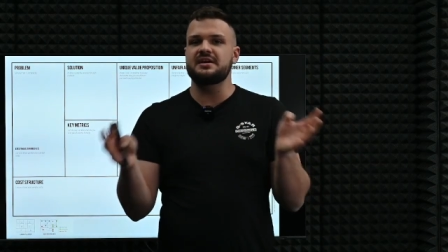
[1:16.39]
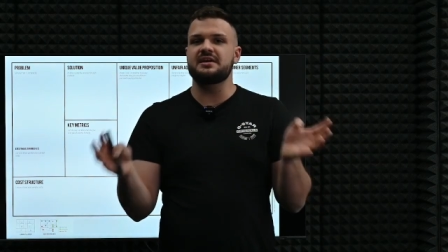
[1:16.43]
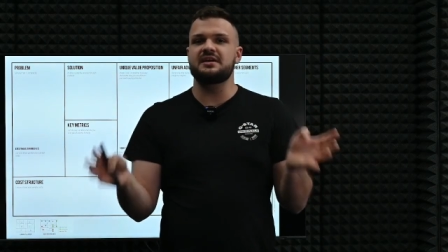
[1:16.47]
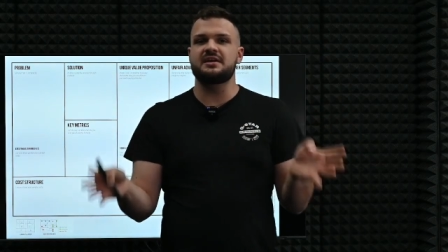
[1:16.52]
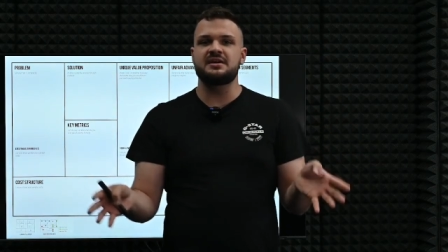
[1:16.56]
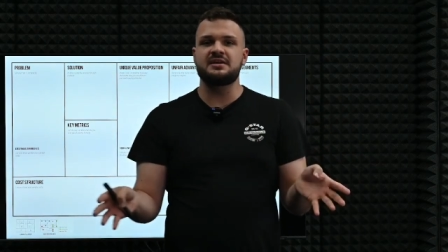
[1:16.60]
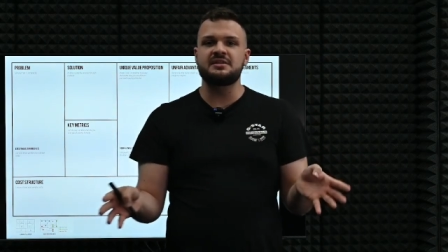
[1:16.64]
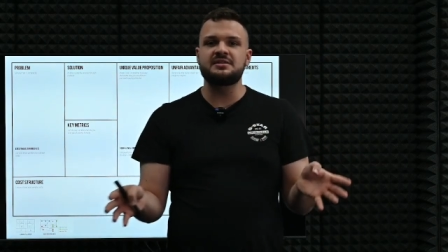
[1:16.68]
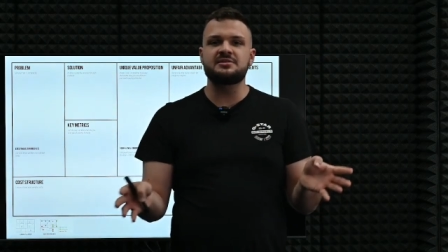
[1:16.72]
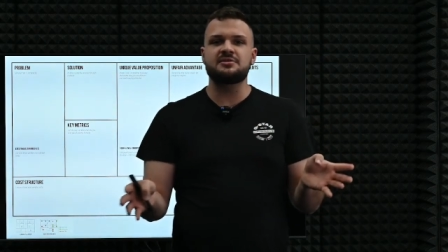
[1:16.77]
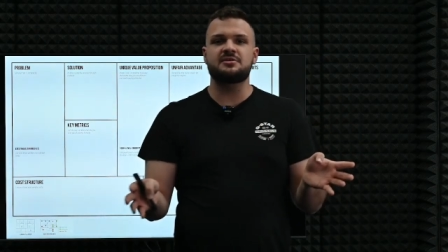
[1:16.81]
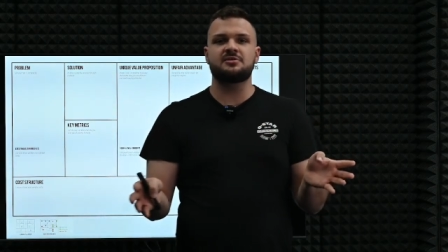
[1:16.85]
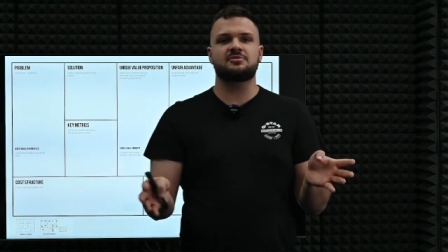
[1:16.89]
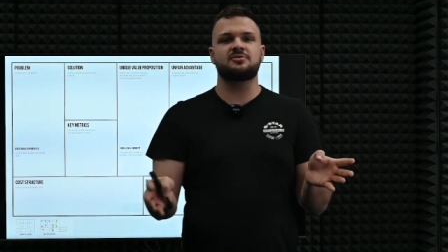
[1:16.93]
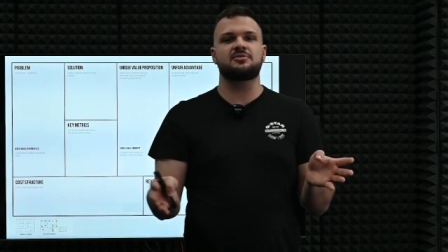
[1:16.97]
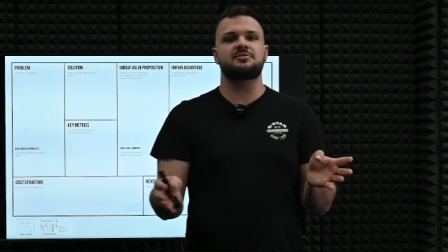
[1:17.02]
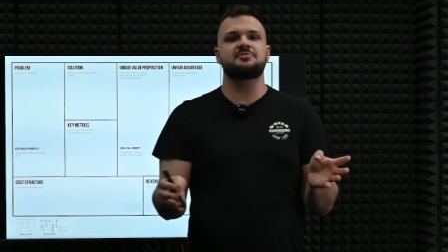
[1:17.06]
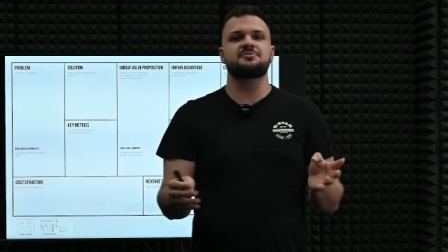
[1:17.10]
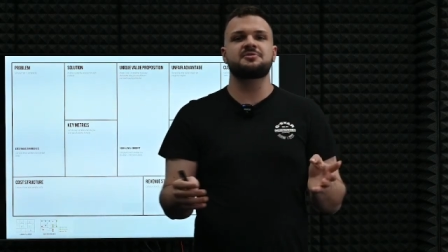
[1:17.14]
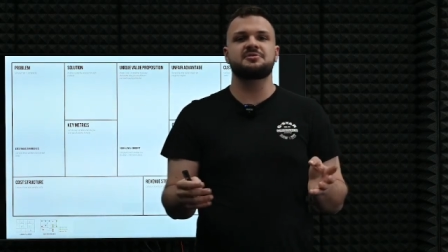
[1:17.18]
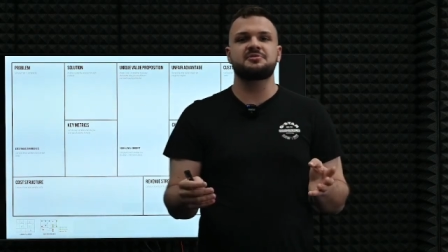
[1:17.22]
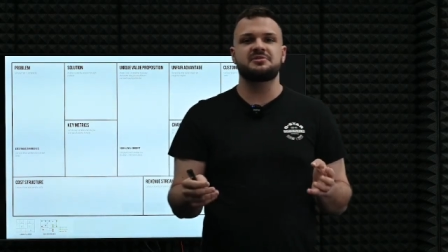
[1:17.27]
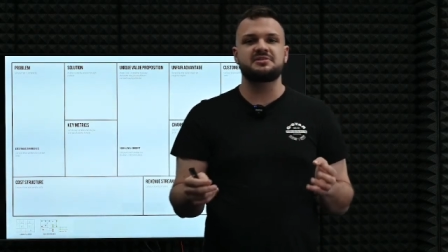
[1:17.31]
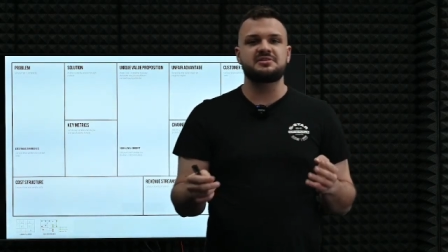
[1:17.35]
in your
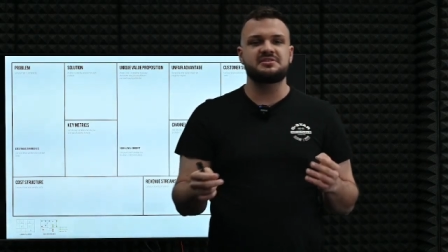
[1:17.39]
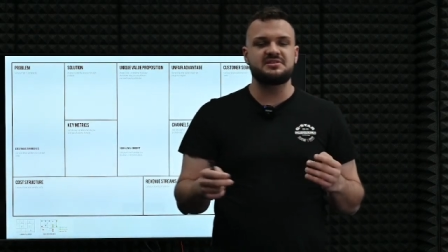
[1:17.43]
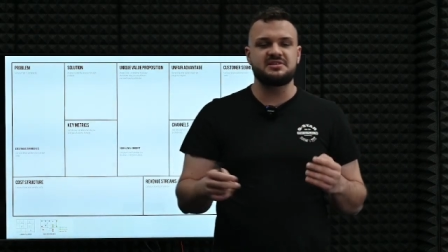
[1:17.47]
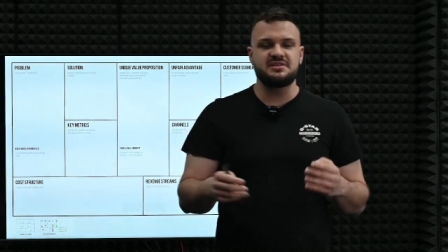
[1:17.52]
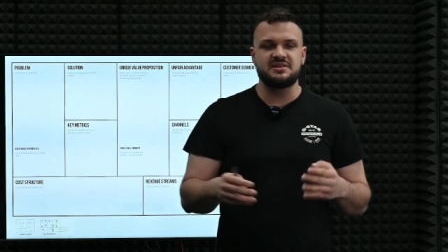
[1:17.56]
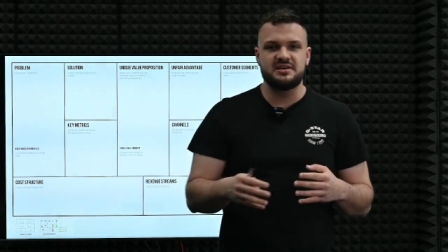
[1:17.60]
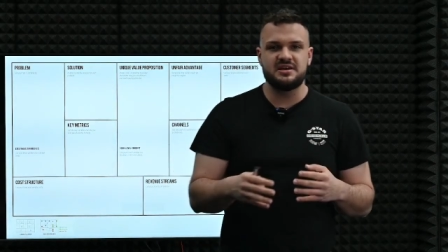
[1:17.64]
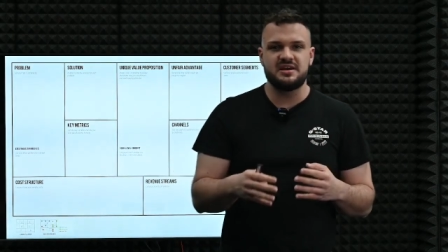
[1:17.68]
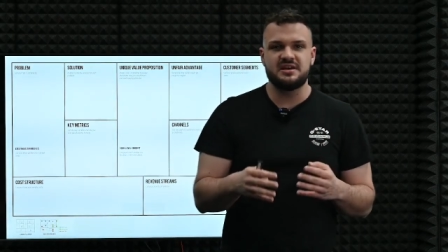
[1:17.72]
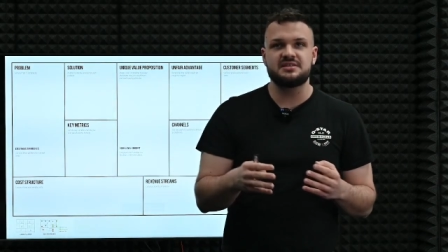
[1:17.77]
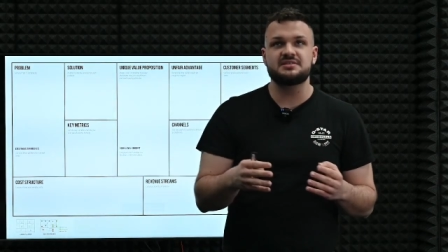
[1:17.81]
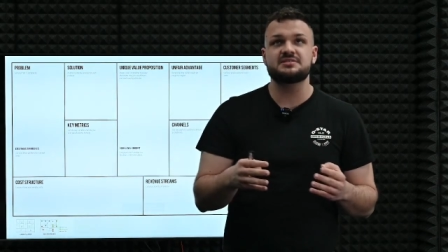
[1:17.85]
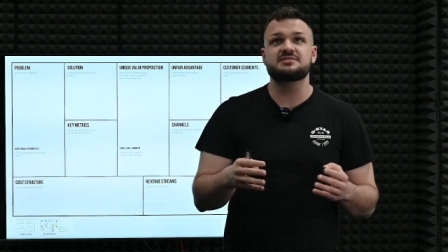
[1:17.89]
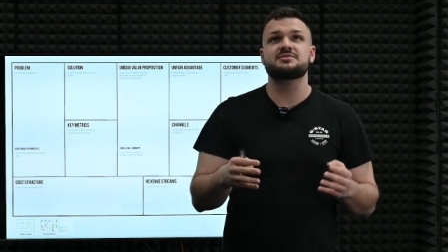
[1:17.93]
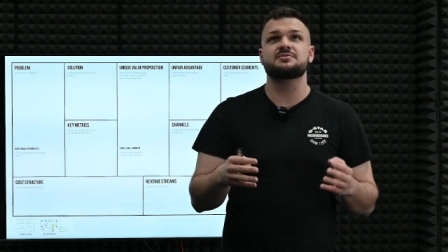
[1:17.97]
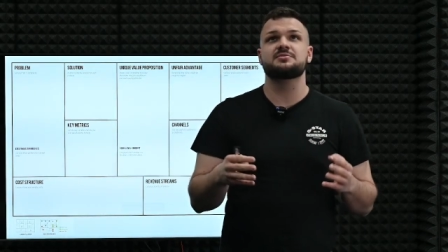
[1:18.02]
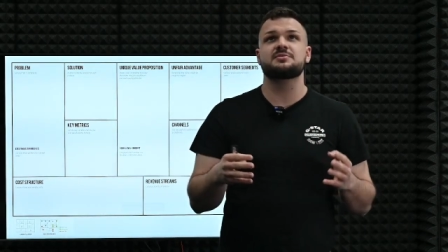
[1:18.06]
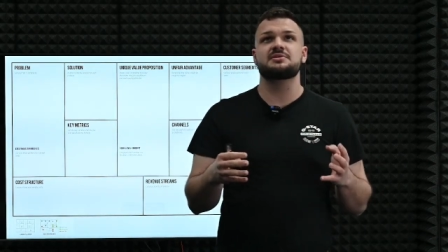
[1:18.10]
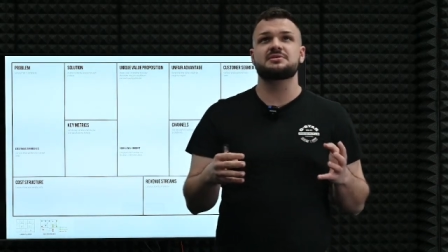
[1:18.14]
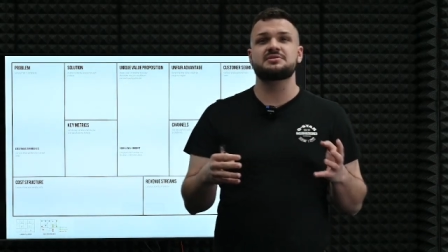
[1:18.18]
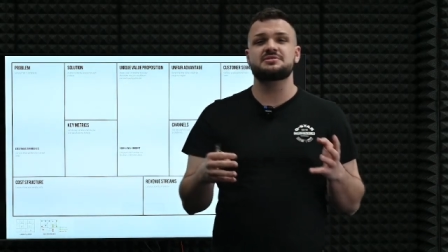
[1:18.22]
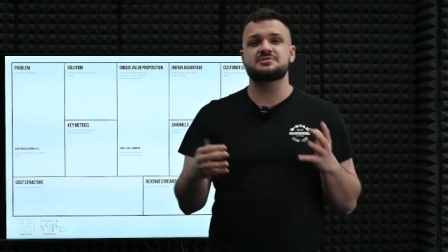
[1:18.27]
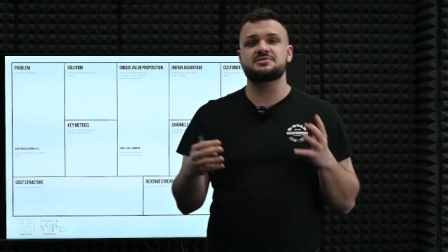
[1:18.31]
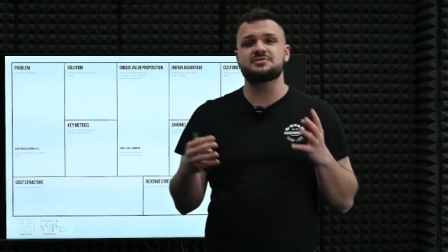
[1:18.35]
community, and so
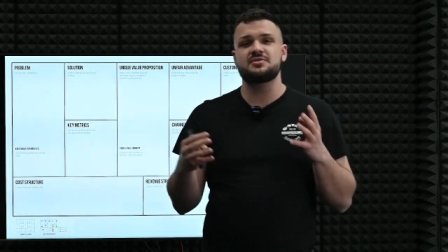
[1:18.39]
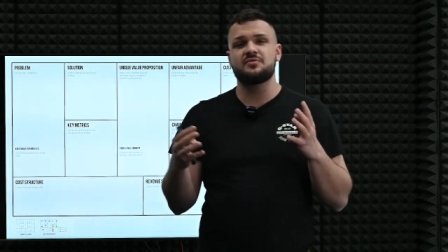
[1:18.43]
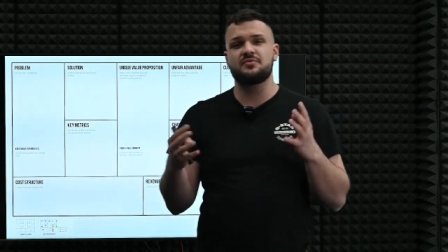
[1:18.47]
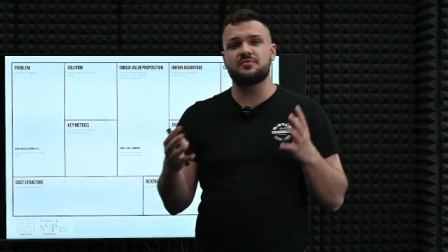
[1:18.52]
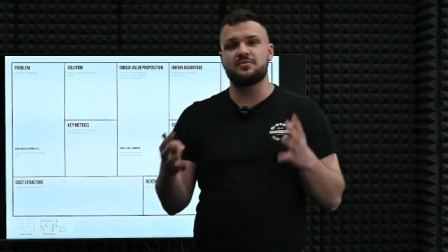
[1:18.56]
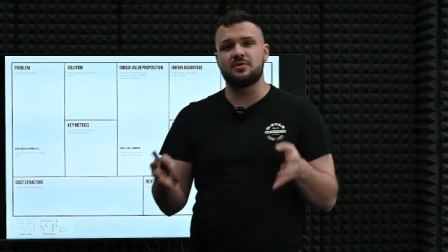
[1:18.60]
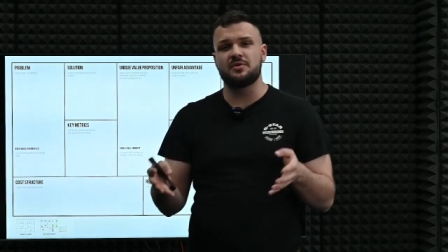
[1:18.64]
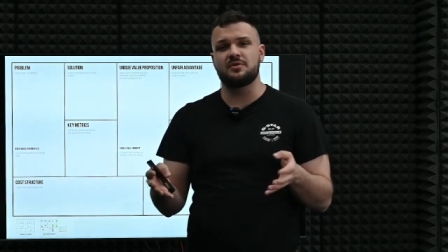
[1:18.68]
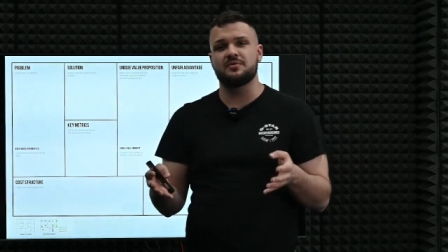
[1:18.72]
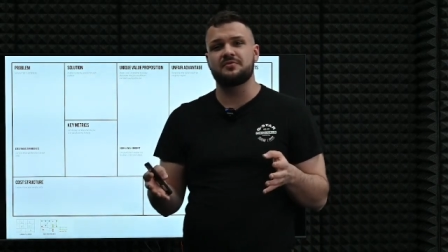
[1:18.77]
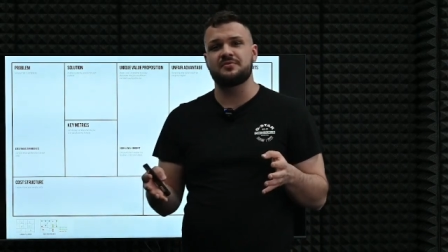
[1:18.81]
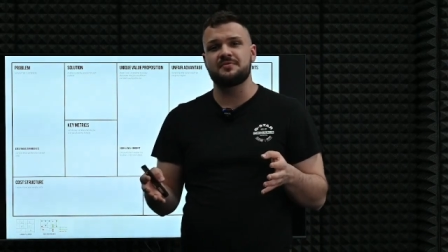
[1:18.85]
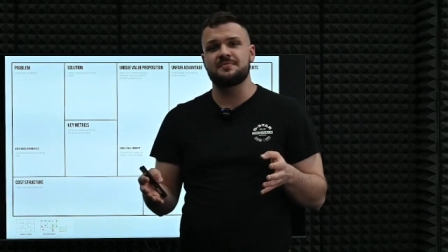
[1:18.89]
on and so forth.